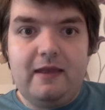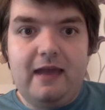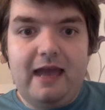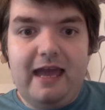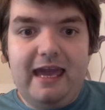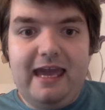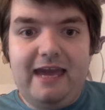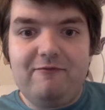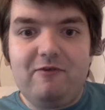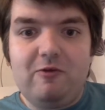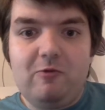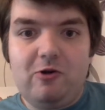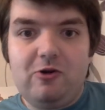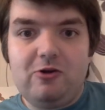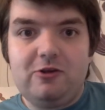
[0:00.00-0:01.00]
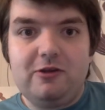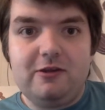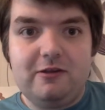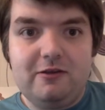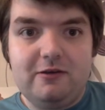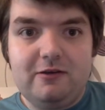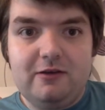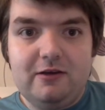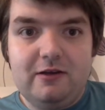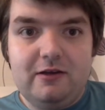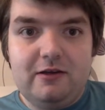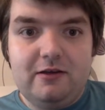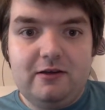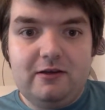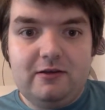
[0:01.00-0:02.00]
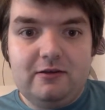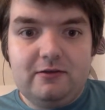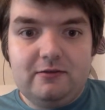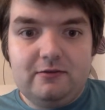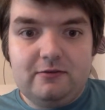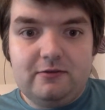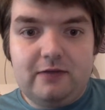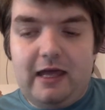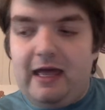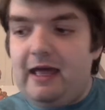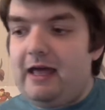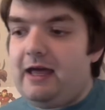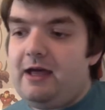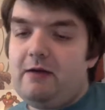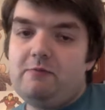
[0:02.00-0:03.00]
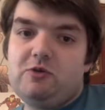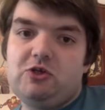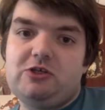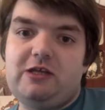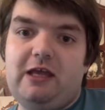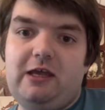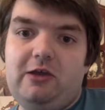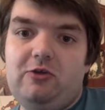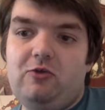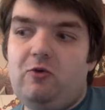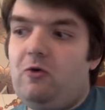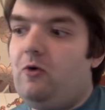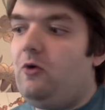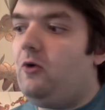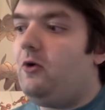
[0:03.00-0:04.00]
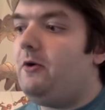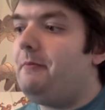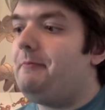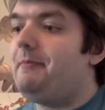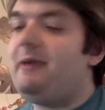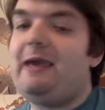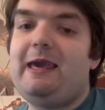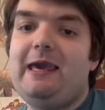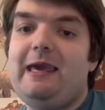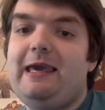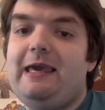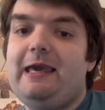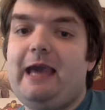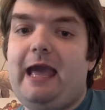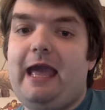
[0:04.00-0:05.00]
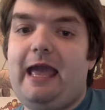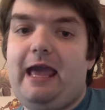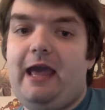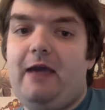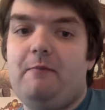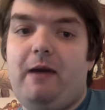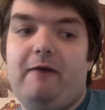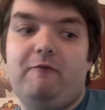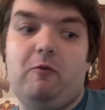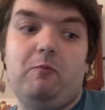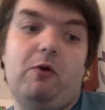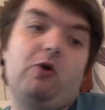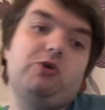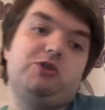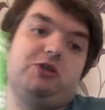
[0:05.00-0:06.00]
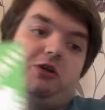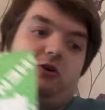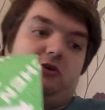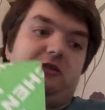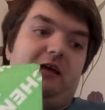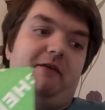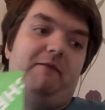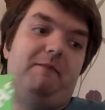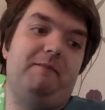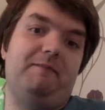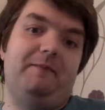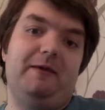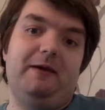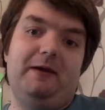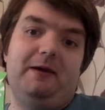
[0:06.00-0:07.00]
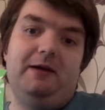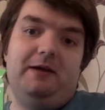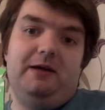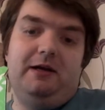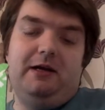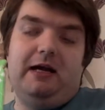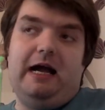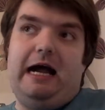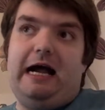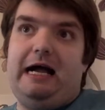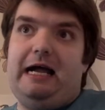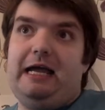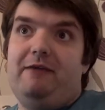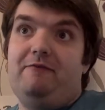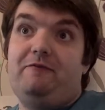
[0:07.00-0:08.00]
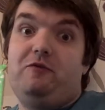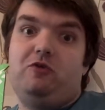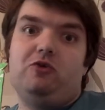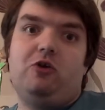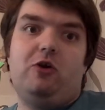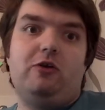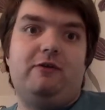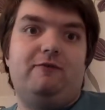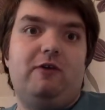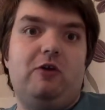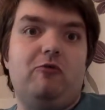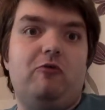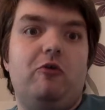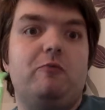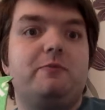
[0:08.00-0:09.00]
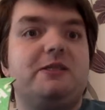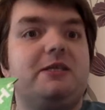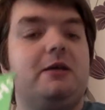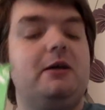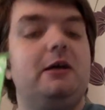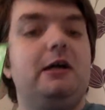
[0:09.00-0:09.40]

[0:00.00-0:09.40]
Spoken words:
Hey everyone, just to let you know, me, I've unboxed it because I've done it on a few groups,